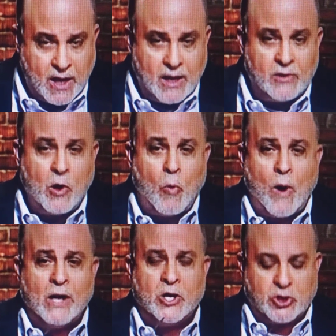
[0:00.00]
No
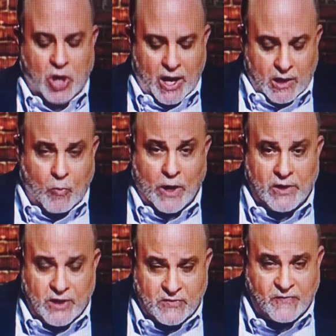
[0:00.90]
wonder China wanted
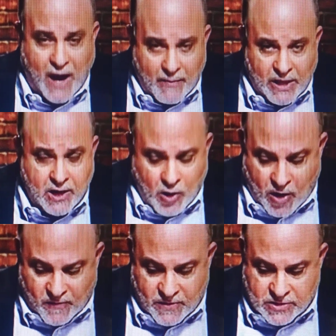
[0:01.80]
this family in
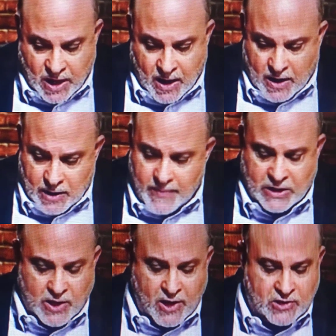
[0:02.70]
office. Let me
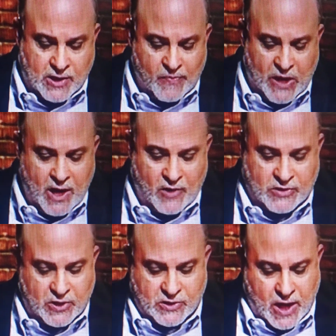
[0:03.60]
tell you something else
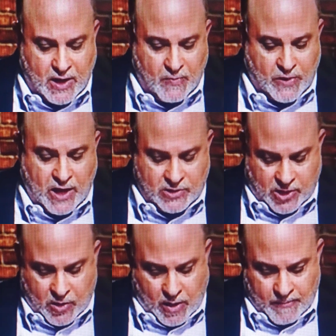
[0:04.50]
that's taking place
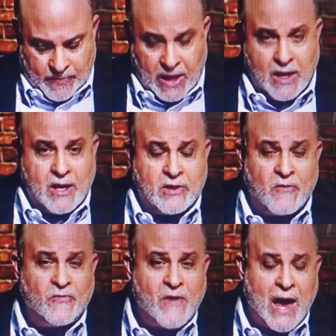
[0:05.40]
here. The
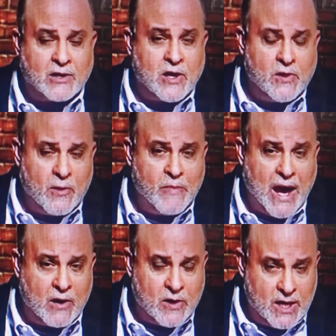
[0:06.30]
fact of the
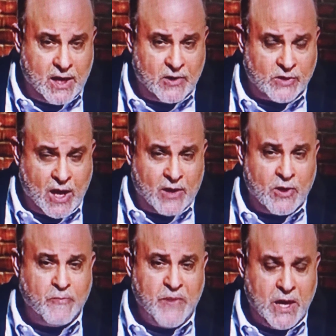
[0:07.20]
matter is, the
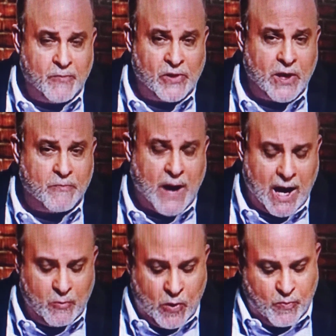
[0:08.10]
people that Biden
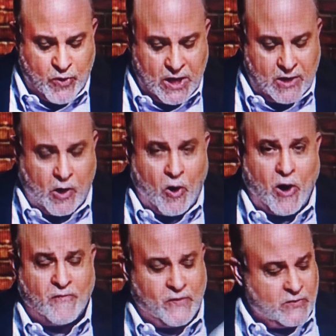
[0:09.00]
would bring into
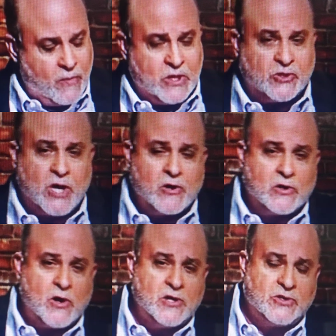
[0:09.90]
office, from his
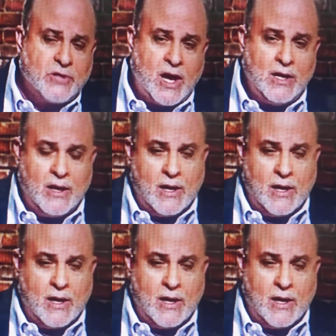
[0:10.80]
Secretary of State